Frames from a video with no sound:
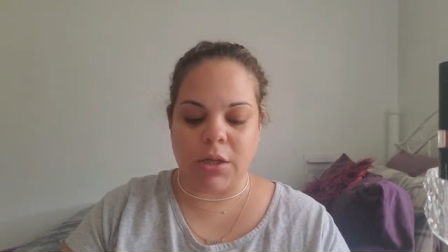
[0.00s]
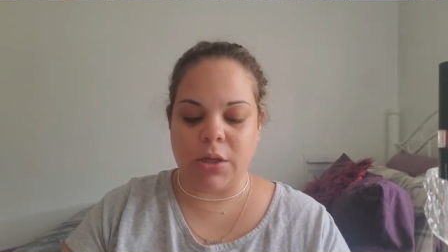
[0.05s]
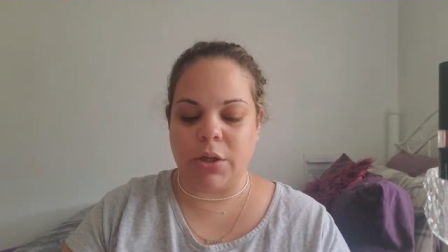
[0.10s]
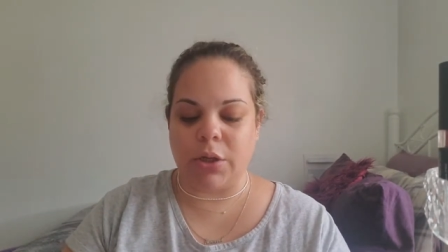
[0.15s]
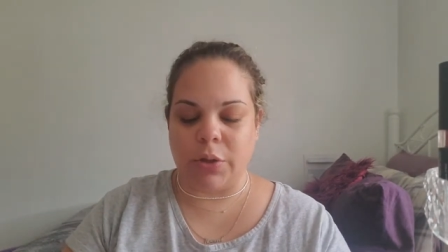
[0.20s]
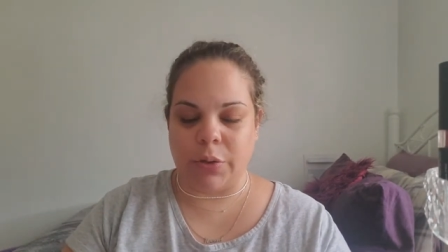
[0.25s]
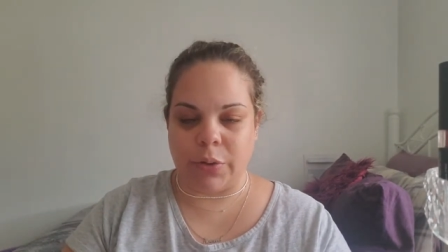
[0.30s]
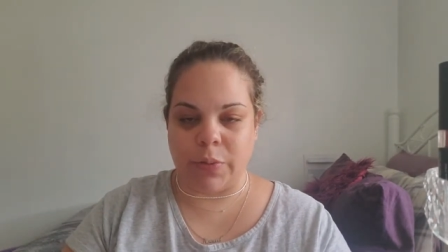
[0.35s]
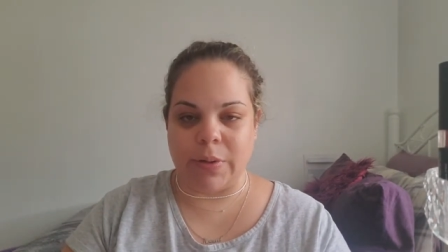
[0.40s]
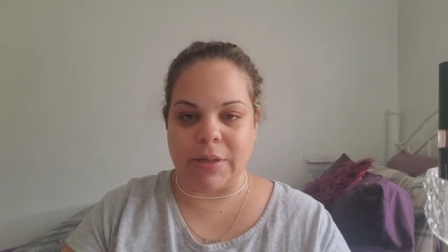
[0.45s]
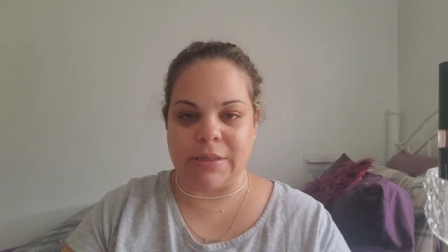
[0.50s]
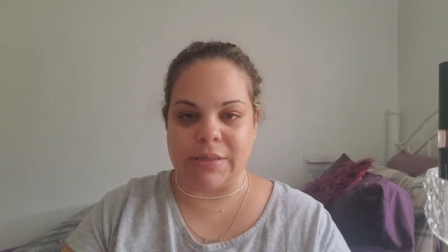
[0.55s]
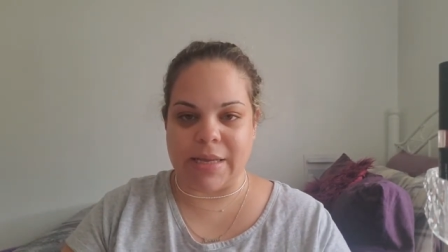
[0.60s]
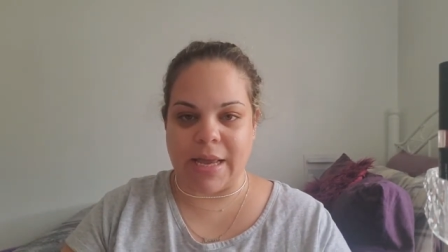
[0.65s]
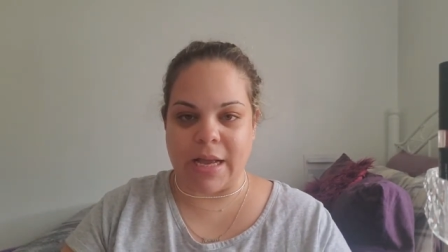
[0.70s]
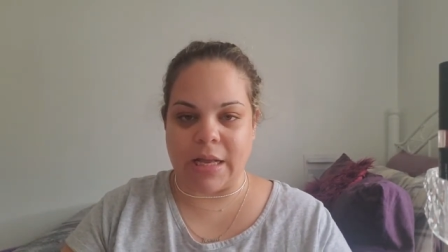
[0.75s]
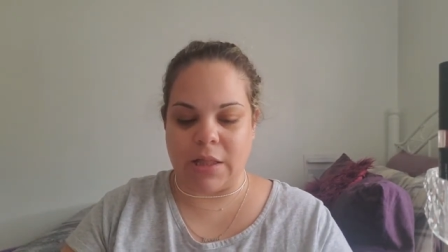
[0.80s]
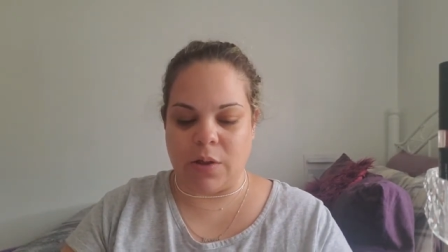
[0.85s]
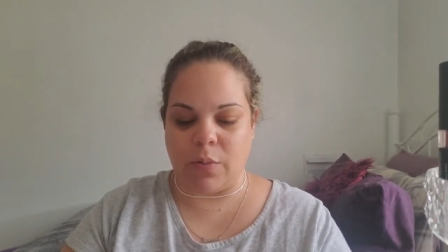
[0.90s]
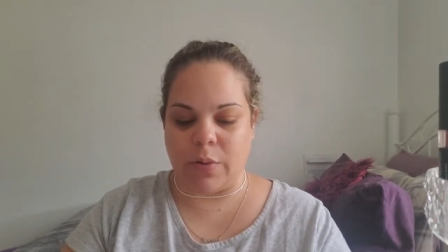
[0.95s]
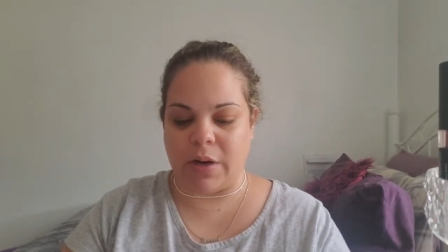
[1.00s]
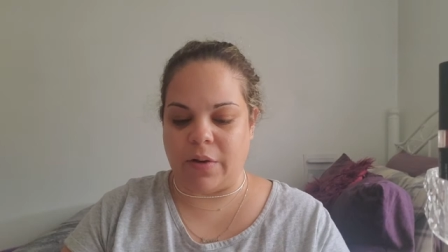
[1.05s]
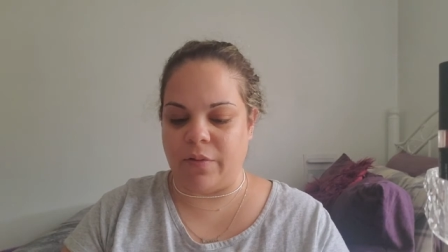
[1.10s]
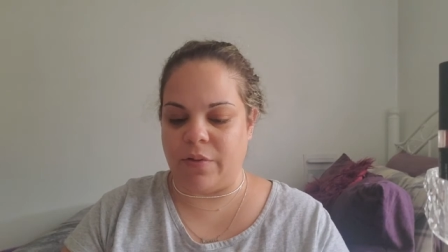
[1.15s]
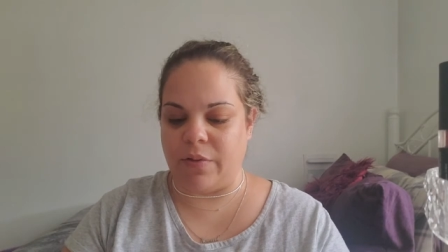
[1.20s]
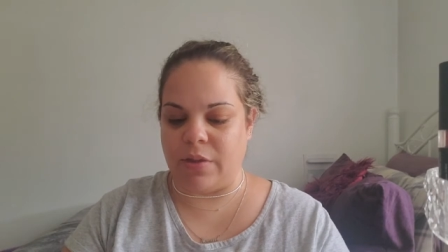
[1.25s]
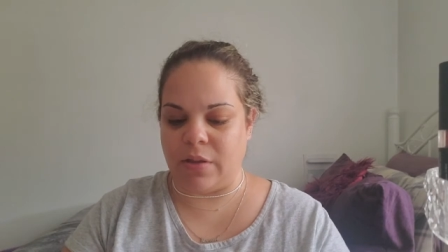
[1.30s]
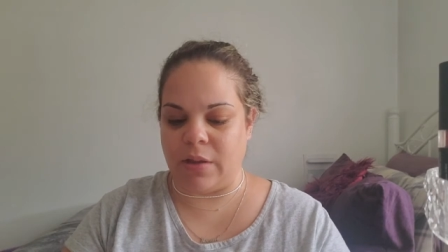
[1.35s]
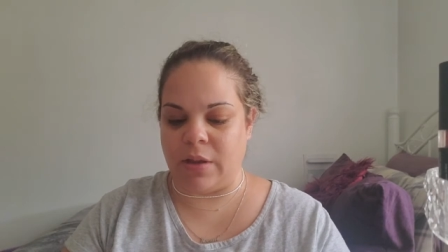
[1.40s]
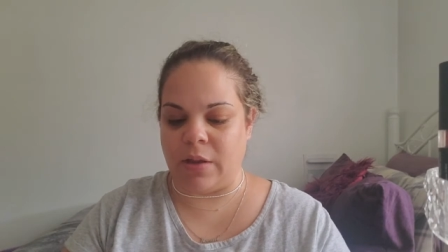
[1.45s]
you know exactly
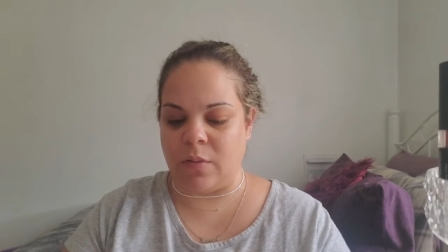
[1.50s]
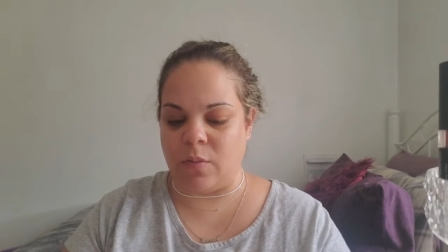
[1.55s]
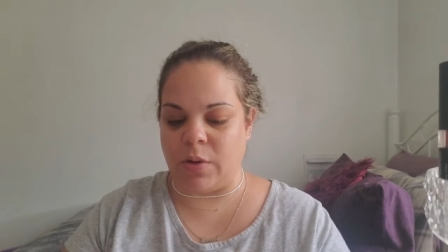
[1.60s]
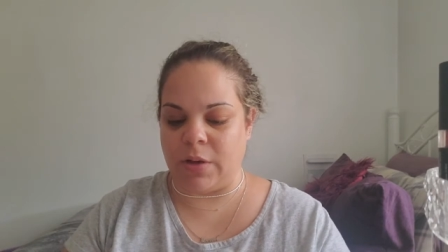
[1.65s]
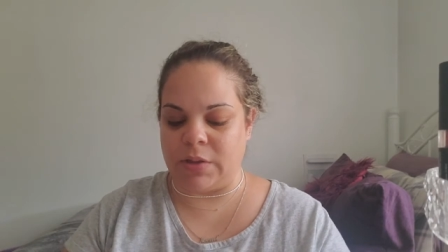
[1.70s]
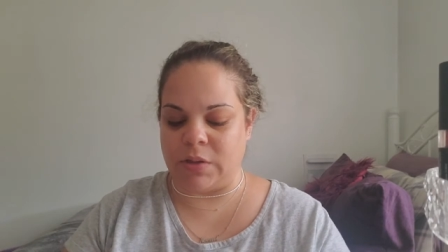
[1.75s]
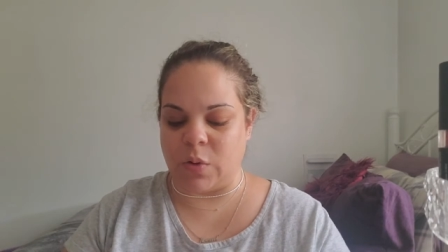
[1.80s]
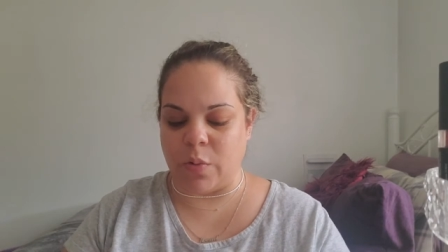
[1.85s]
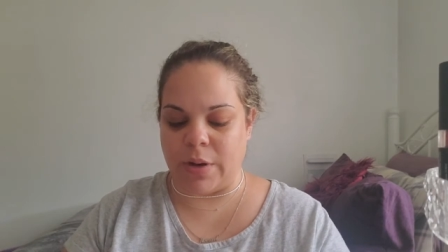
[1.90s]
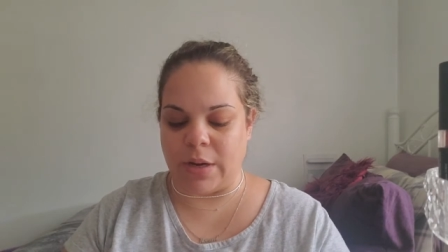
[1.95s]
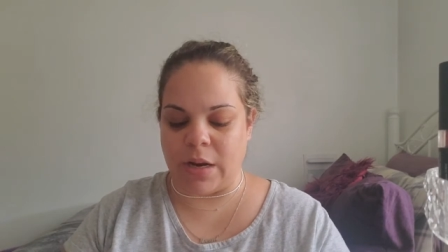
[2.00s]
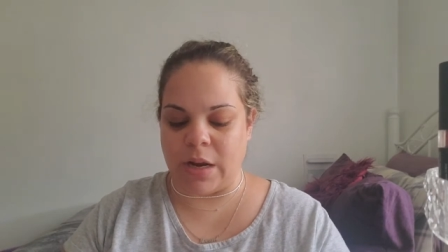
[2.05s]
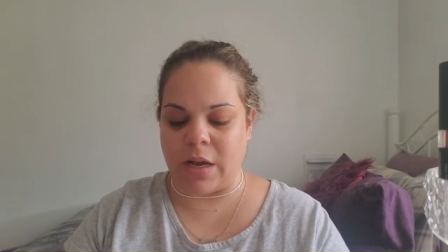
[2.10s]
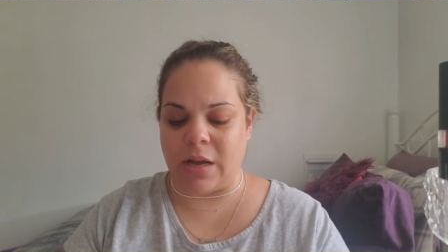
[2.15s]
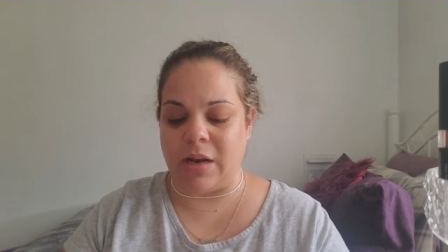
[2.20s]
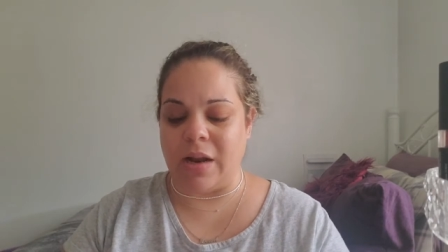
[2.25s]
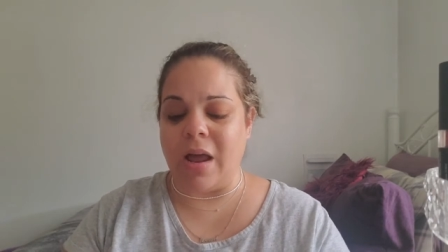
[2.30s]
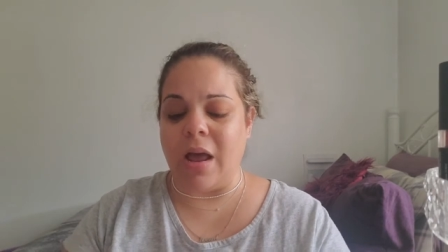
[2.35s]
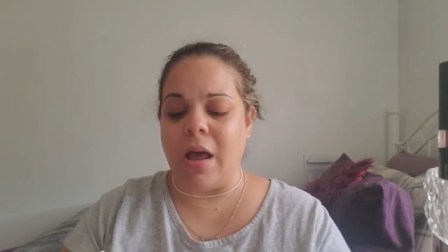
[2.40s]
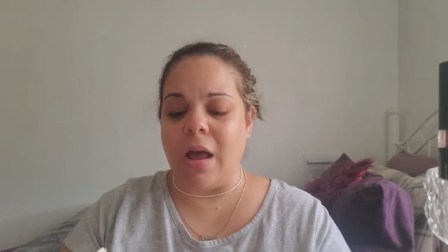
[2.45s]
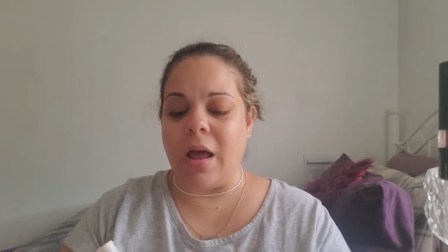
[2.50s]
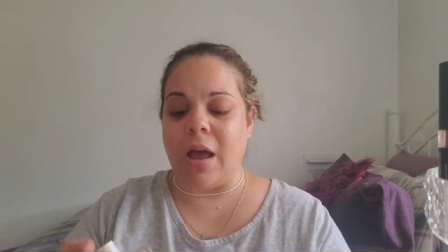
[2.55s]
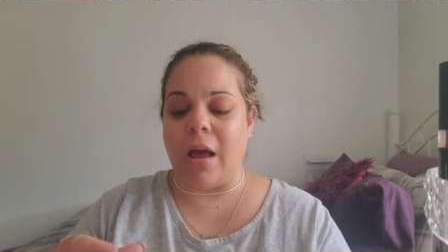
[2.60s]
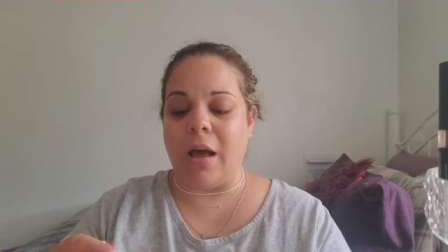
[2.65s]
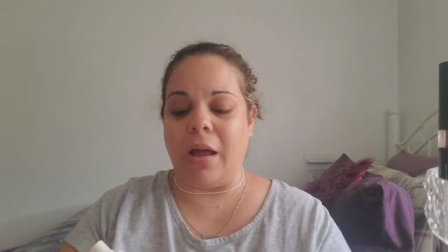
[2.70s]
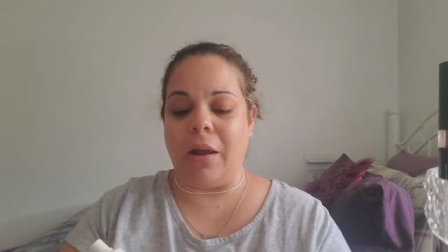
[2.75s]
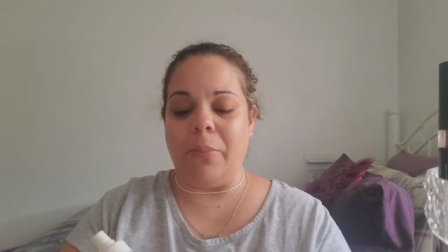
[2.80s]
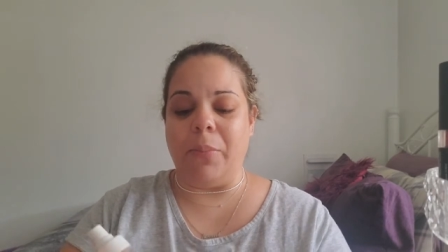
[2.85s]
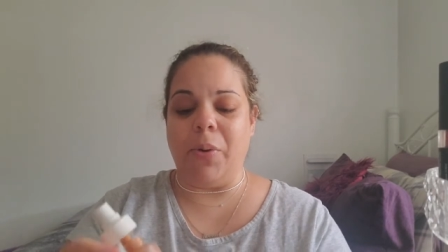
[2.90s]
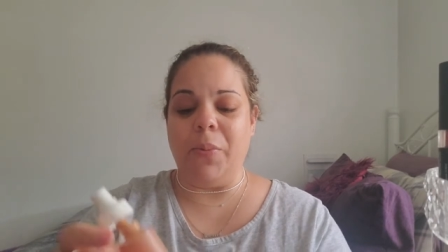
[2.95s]
what's going on.
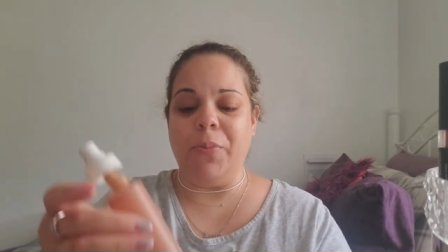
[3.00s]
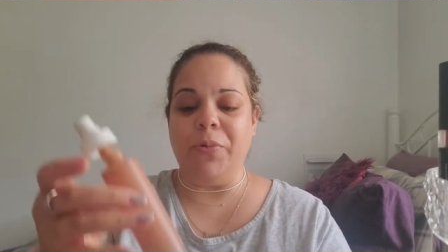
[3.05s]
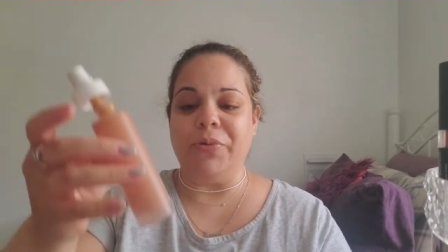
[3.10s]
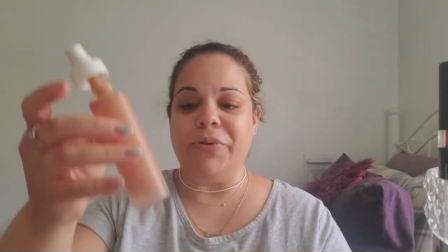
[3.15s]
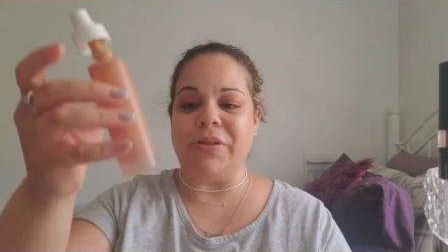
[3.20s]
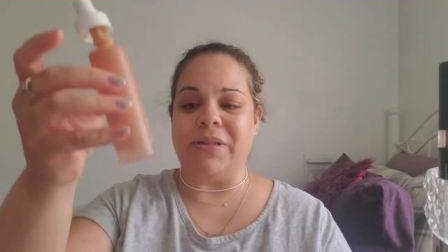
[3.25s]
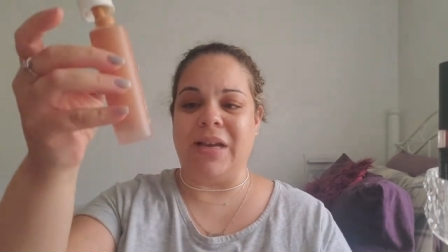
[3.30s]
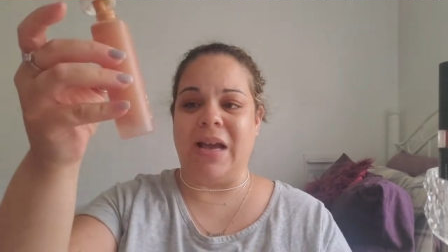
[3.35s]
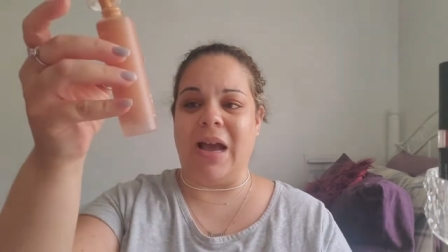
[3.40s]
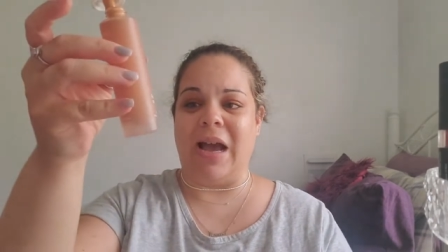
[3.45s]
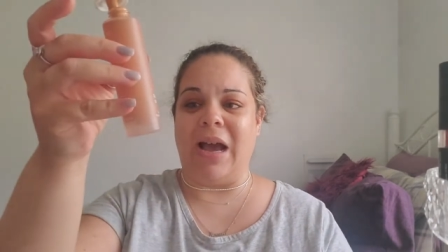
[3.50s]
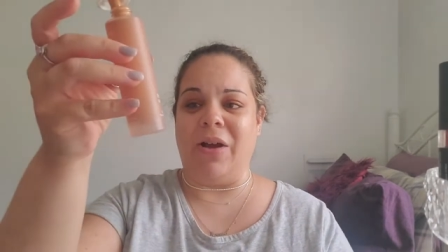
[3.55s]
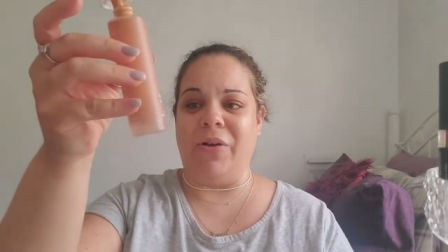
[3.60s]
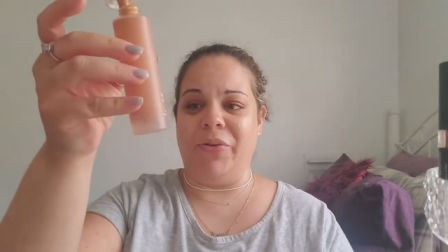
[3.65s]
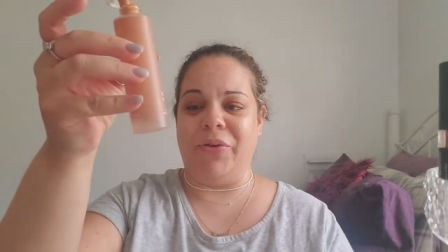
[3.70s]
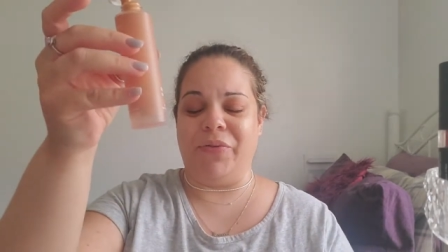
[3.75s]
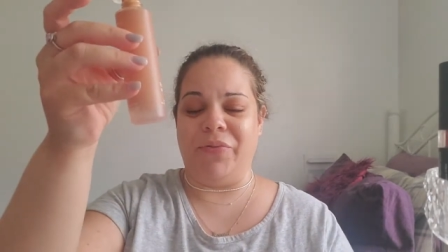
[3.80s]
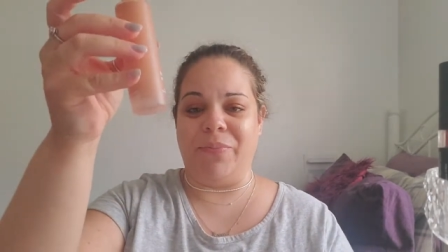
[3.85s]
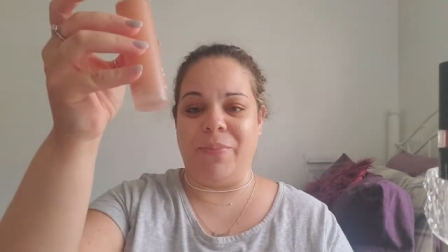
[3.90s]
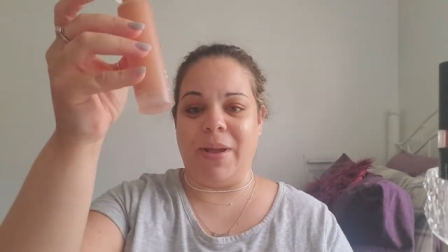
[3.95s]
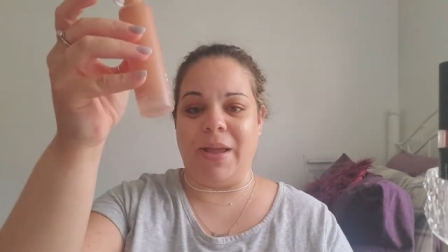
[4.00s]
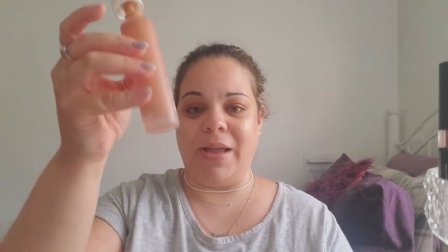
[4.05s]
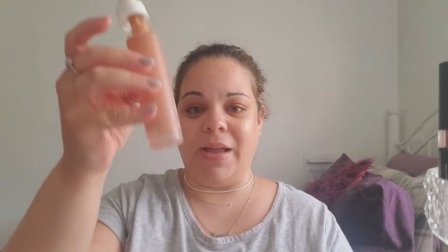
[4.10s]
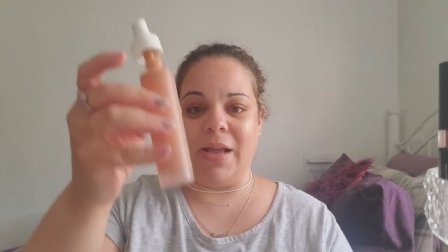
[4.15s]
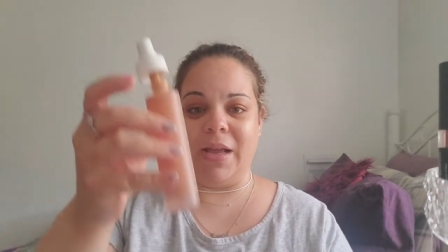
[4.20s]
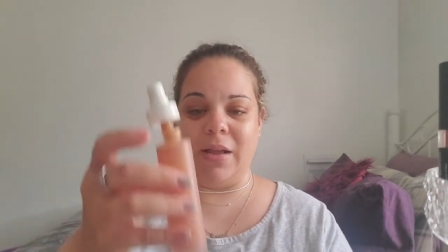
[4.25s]
I'm almost out of my